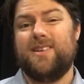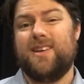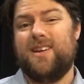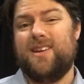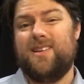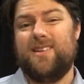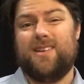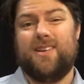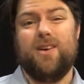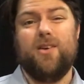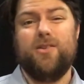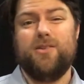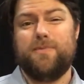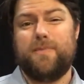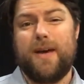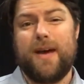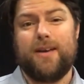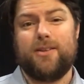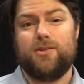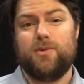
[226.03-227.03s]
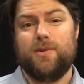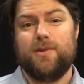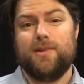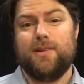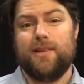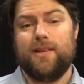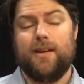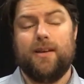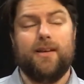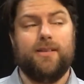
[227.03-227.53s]
and it goes back
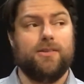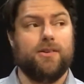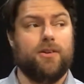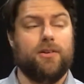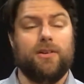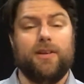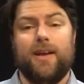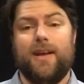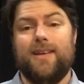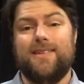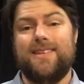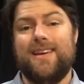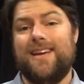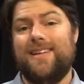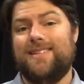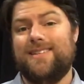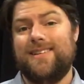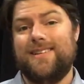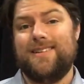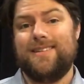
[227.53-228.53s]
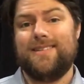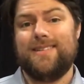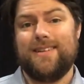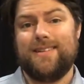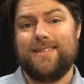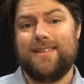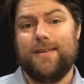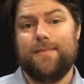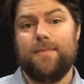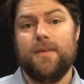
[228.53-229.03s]
to as early as
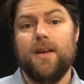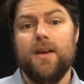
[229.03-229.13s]
1860.